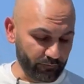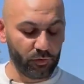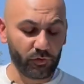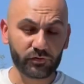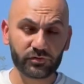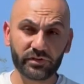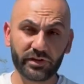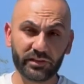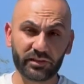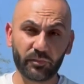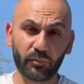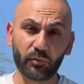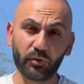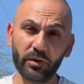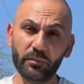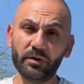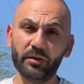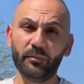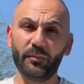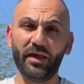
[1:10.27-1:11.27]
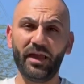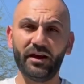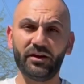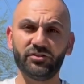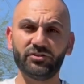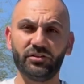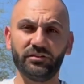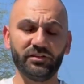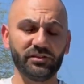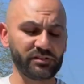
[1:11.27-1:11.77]
You also get the premium
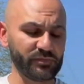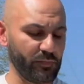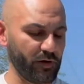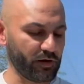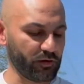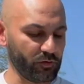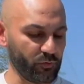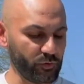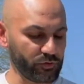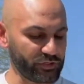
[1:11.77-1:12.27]
package on this model,